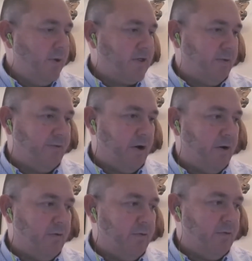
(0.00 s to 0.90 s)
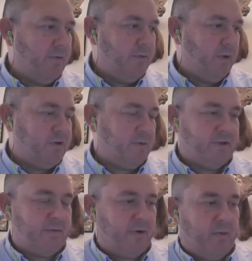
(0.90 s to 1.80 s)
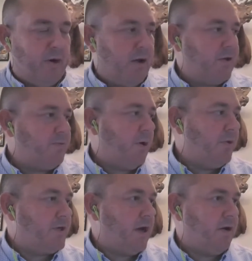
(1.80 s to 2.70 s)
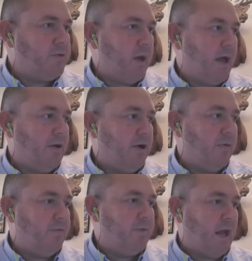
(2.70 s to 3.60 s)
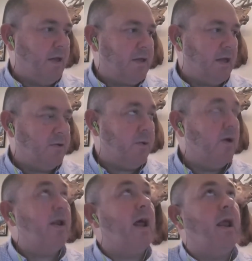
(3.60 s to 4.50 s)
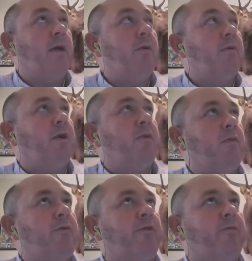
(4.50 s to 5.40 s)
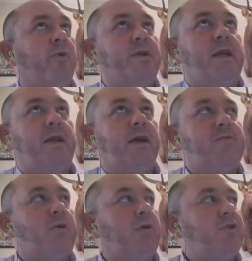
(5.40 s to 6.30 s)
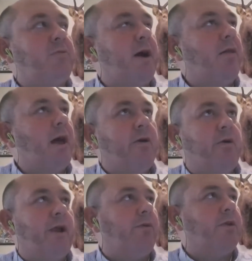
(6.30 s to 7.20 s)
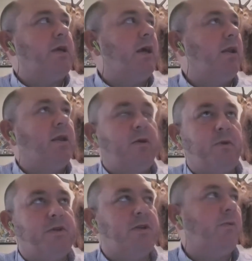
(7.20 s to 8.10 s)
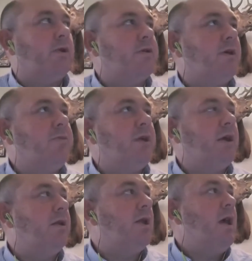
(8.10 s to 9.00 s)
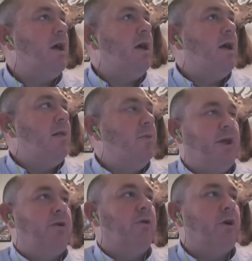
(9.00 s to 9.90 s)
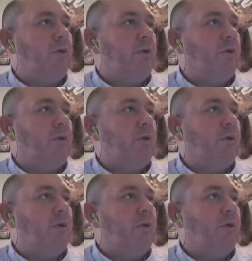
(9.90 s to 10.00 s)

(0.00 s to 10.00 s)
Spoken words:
but some of our some of our proudest moments out here is we had 8, 10, 12, not 8, like we went from 14 days per 2 mile lateral down to 10. I think we just did one sub 10. But then you